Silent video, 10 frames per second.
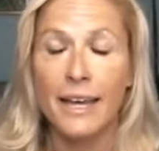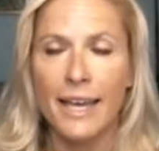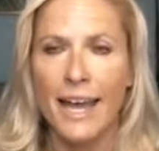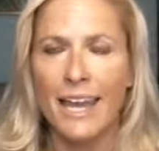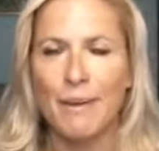
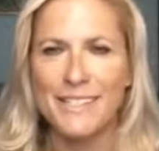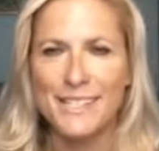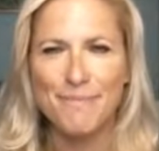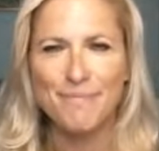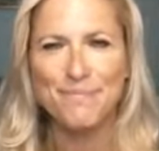
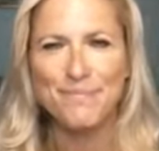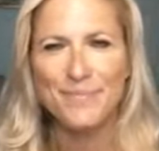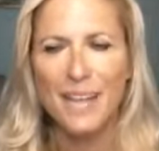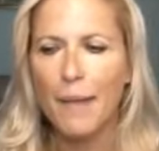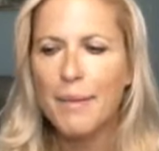Anyways,
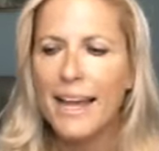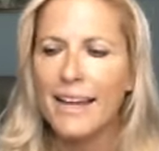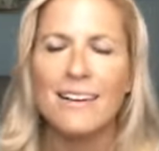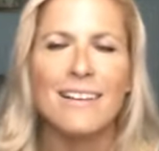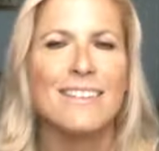I'm going to
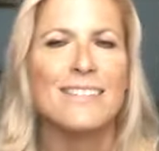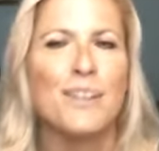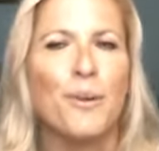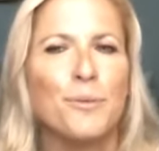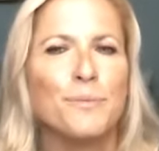end on this
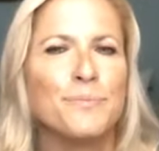note